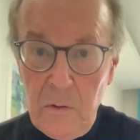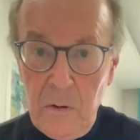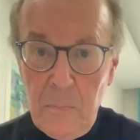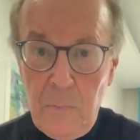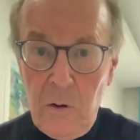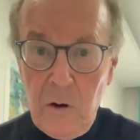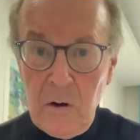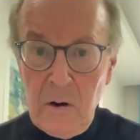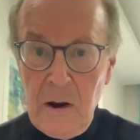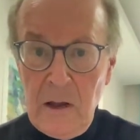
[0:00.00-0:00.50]

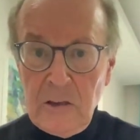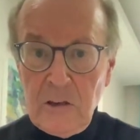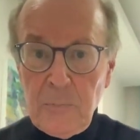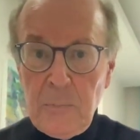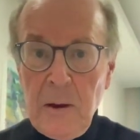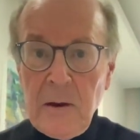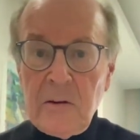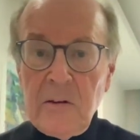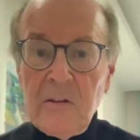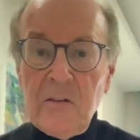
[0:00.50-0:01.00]
important
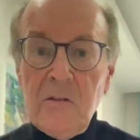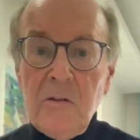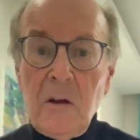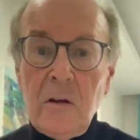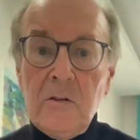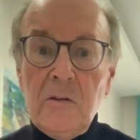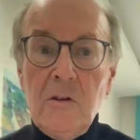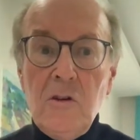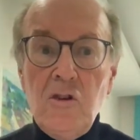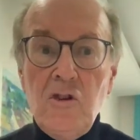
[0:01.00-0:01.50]
aspect is
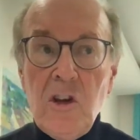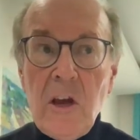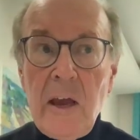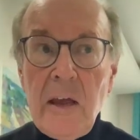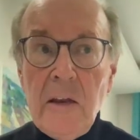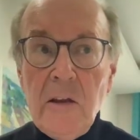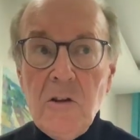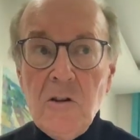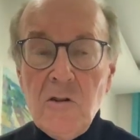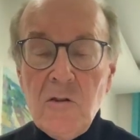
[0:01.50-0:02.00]
not to
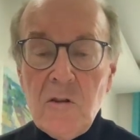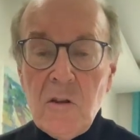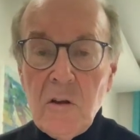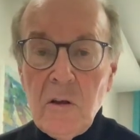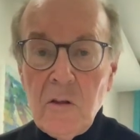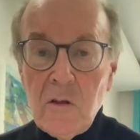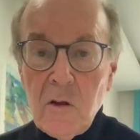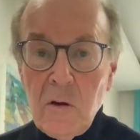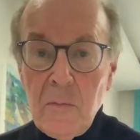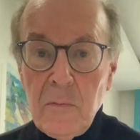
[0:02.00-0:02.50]
change
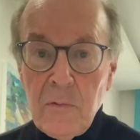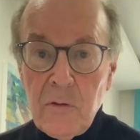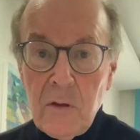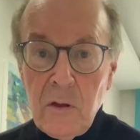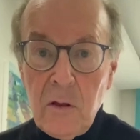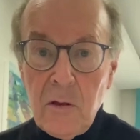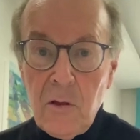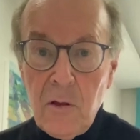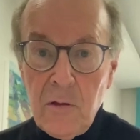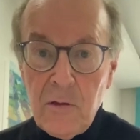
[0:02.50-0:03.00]

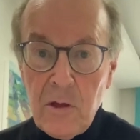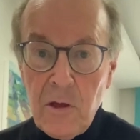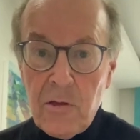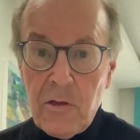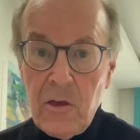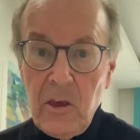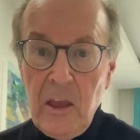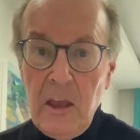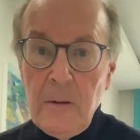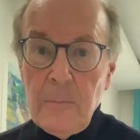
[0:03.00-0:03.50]
the
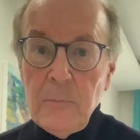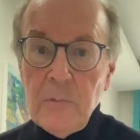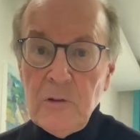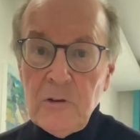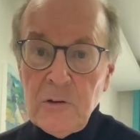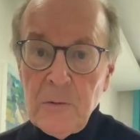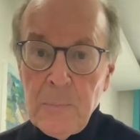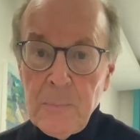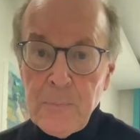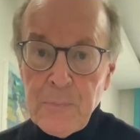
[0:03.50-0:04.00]
themes